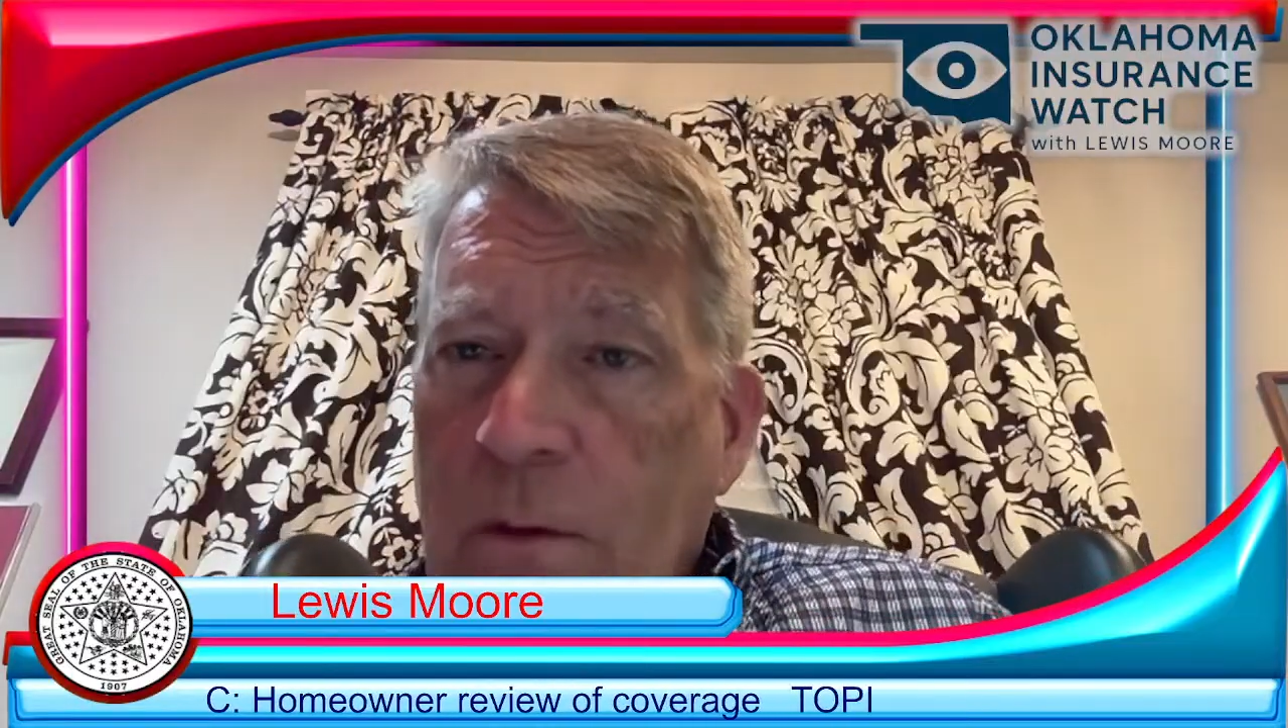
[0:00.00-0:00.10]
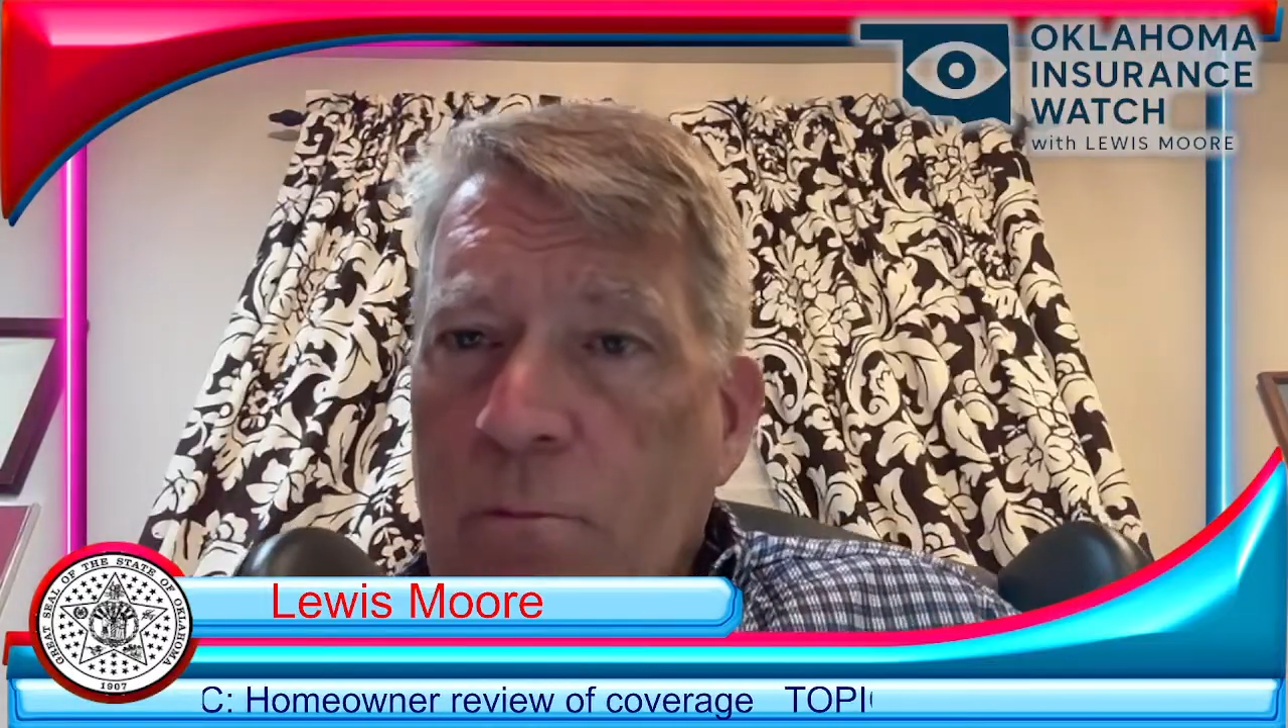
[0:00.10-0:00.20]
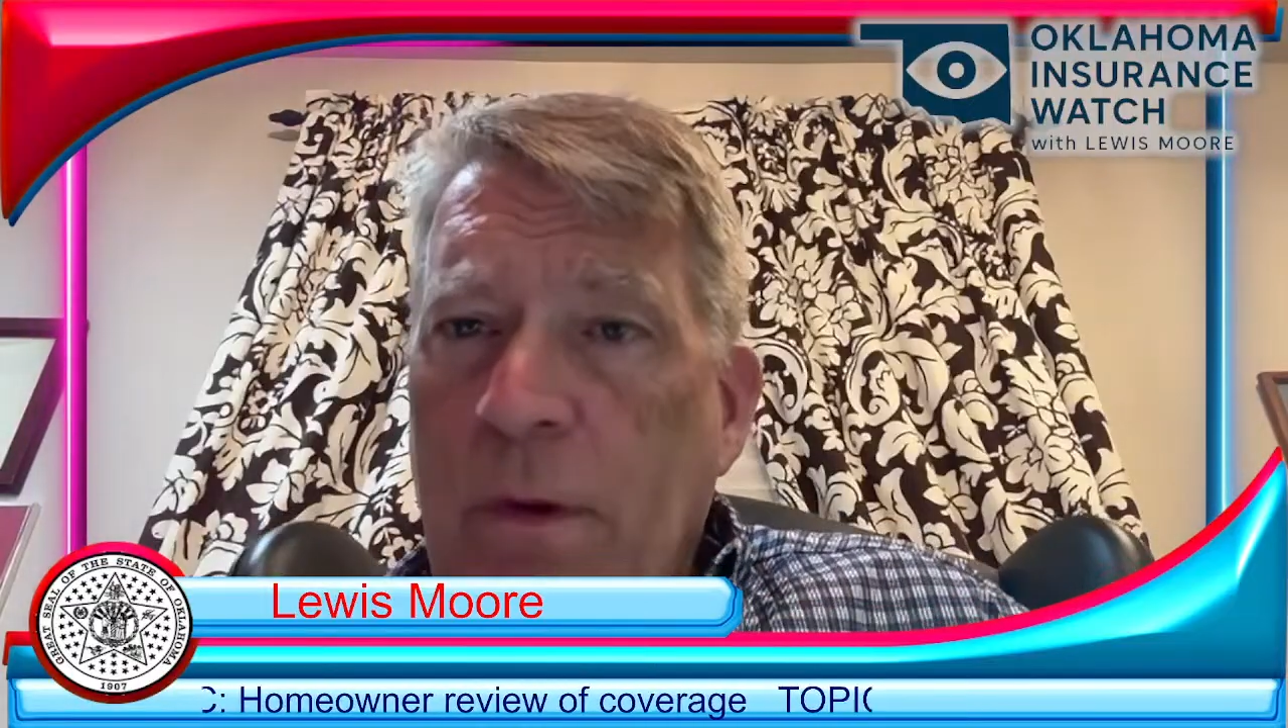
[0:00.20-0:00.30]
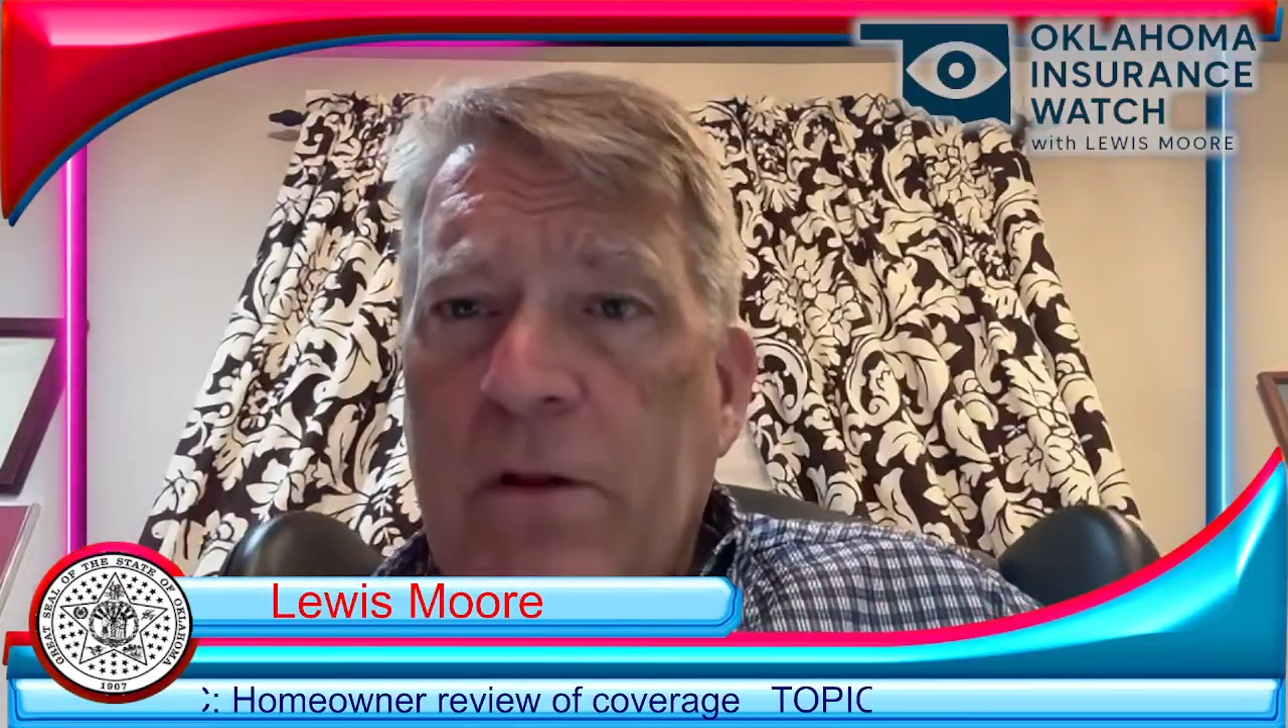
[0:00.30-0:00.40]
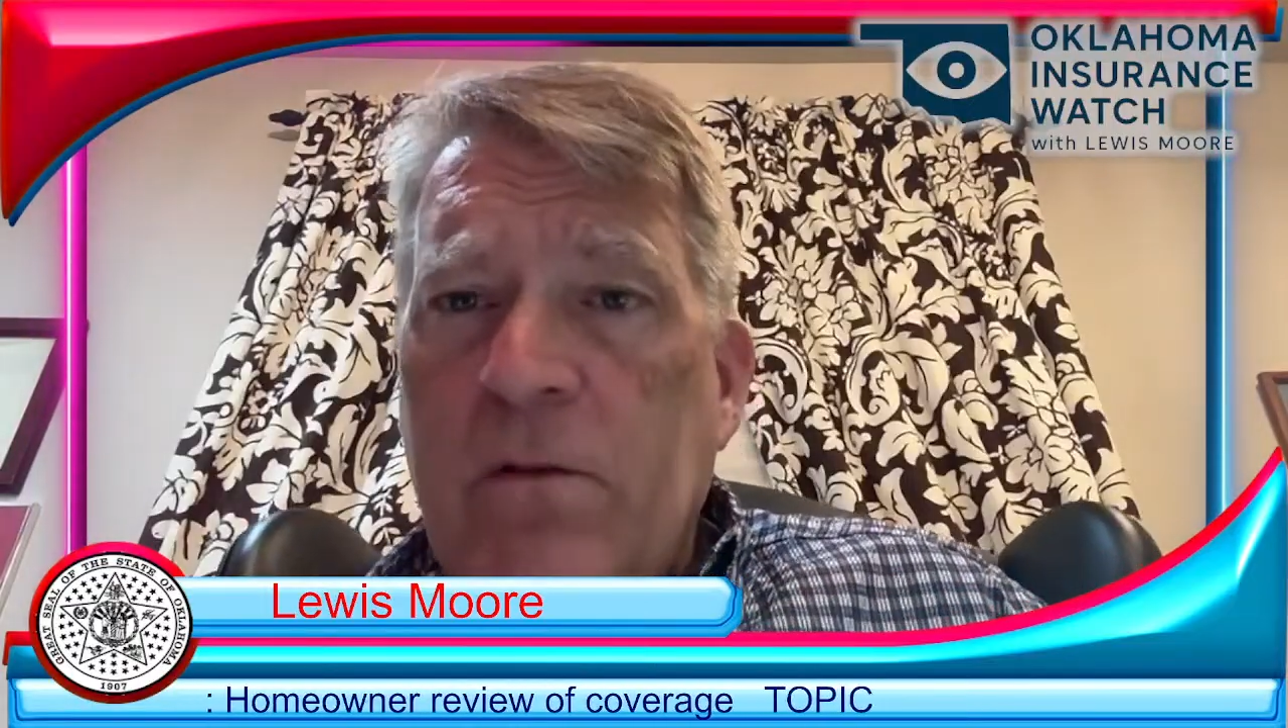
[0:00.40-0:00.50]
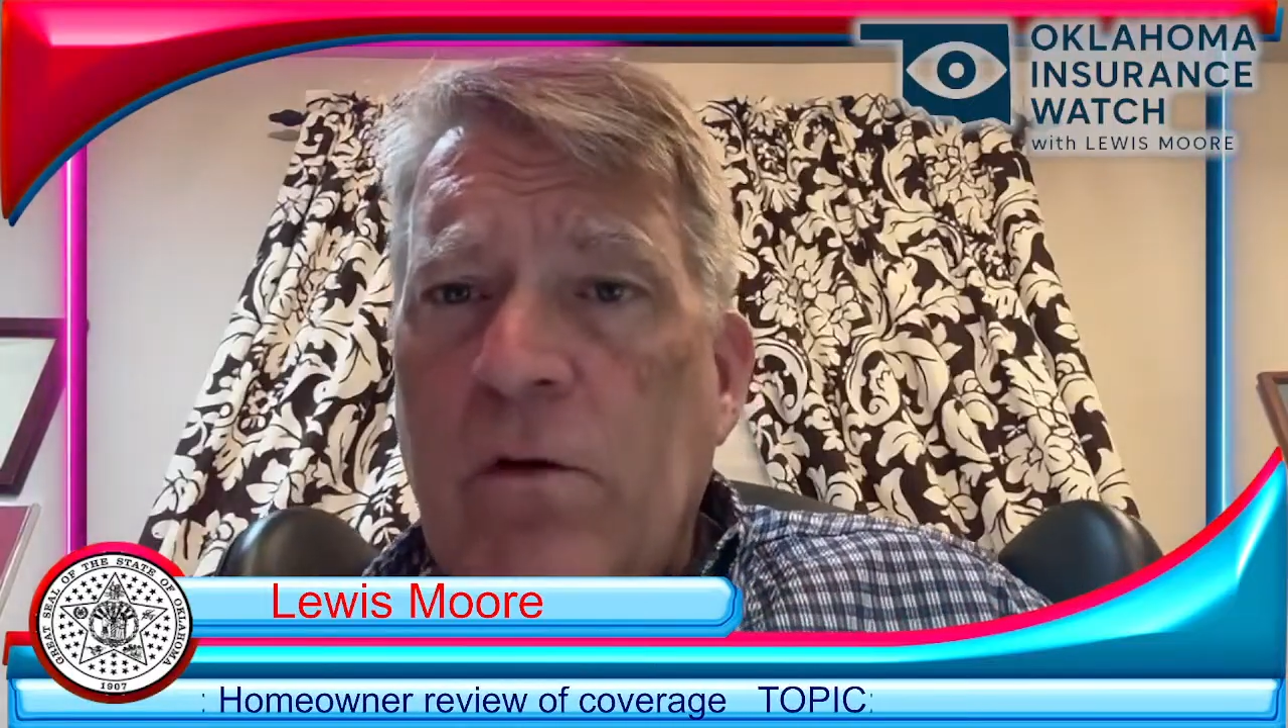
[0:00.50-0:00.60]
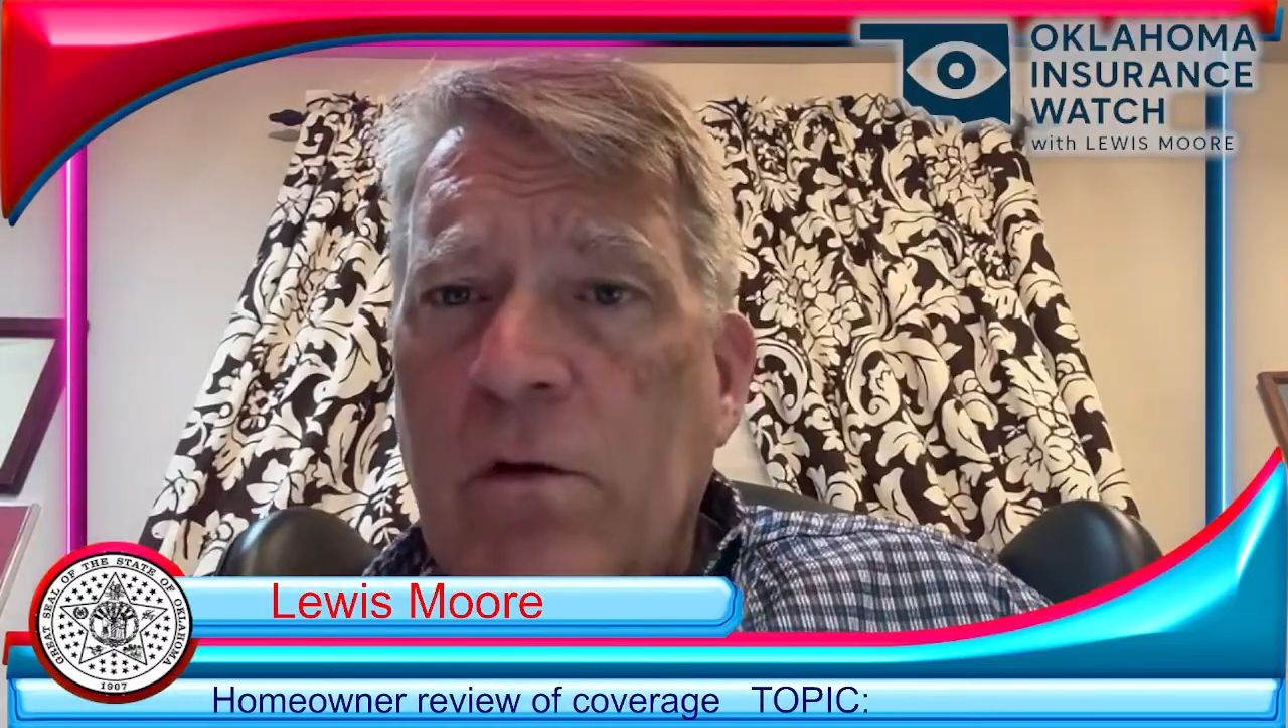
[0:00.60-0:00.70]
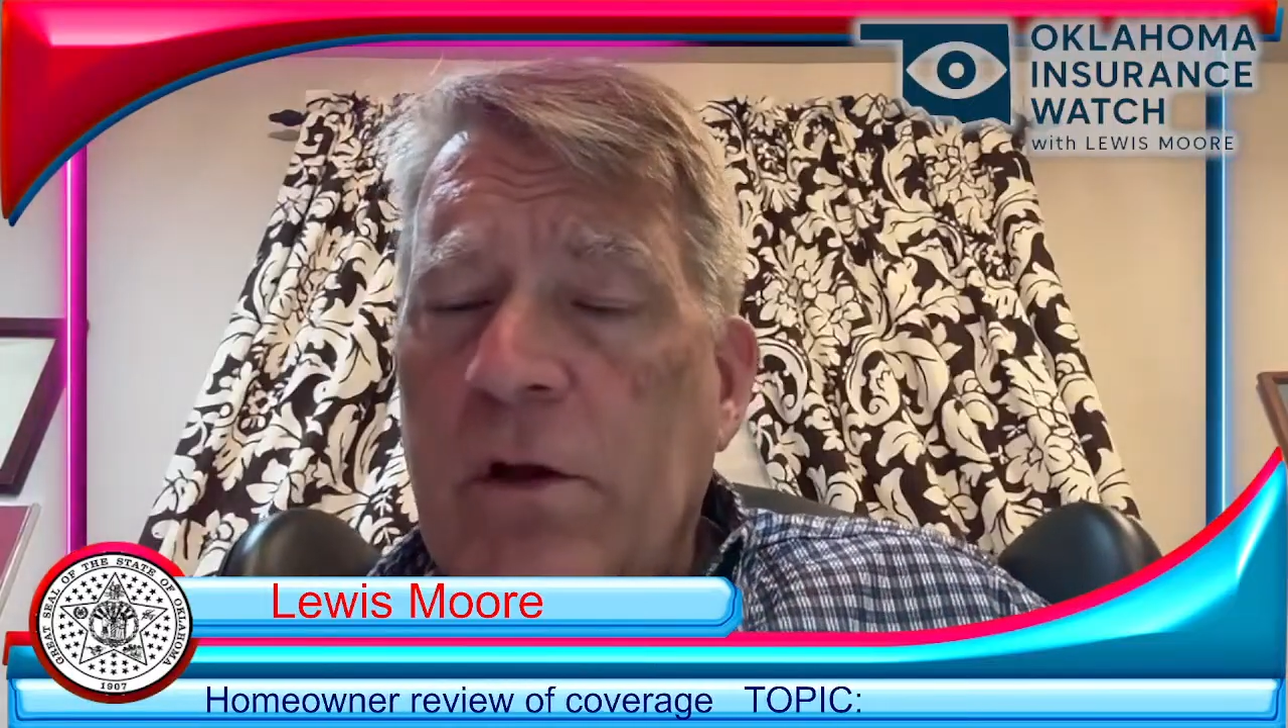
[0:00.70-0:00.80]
but it still